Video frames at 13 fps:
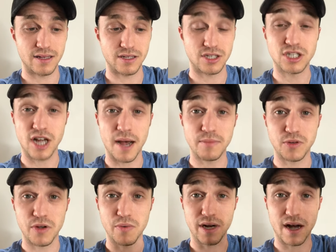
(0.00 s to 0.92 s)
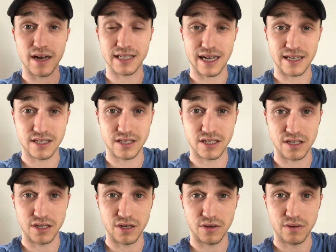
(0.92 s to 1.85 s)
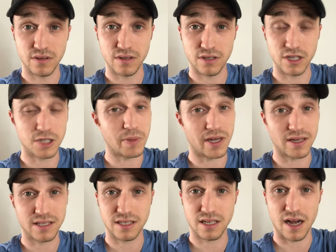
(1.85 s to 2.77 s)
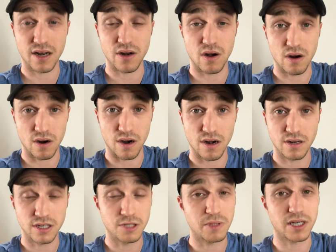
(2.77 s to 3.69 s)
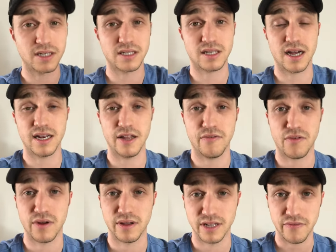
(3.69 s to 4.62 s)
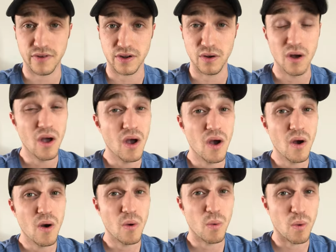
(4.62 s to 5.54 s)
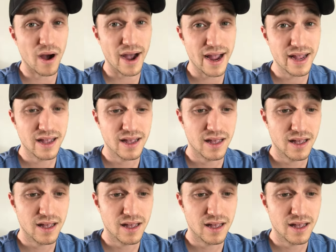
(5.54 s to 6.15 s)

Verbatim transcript: stop doing what God has asked us to do just because it's gotten hard, just because it's gotten difficult. Why?